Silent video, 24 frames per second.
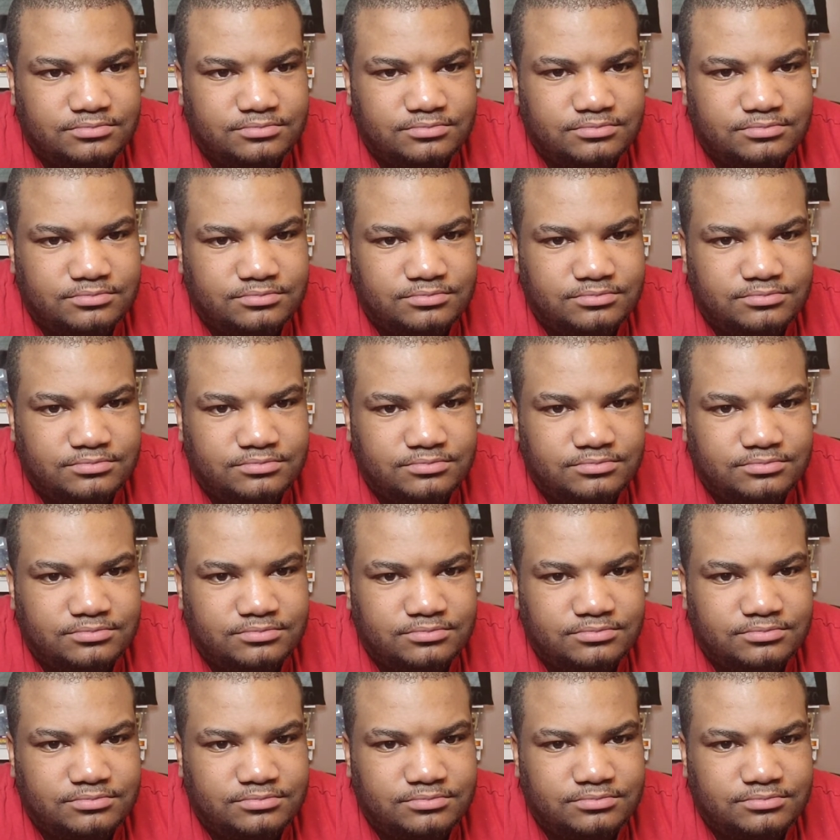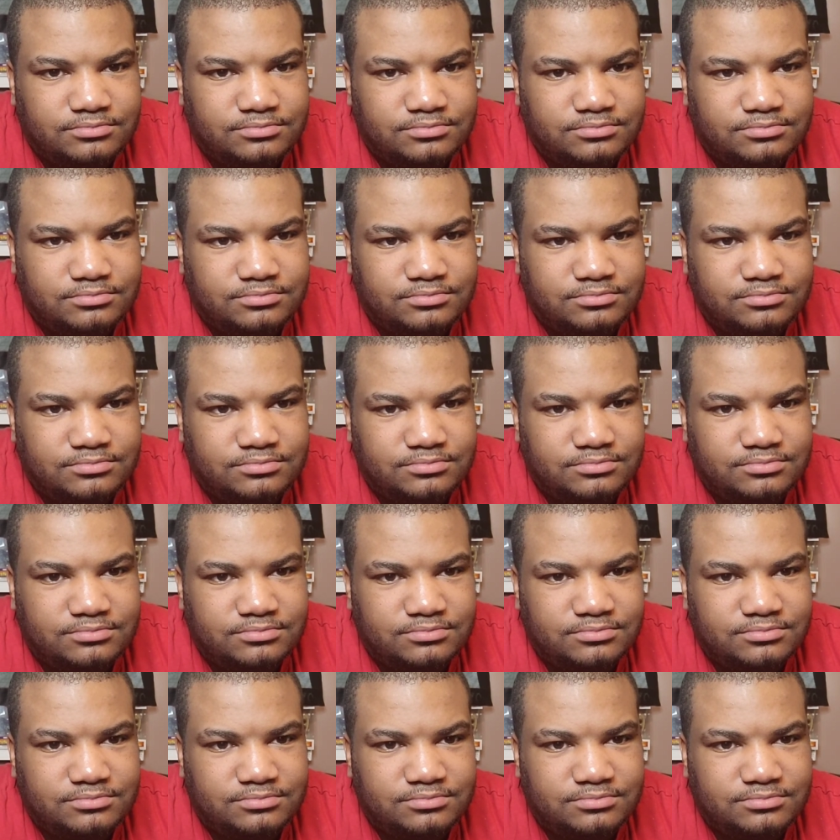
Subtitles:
(no one is talking)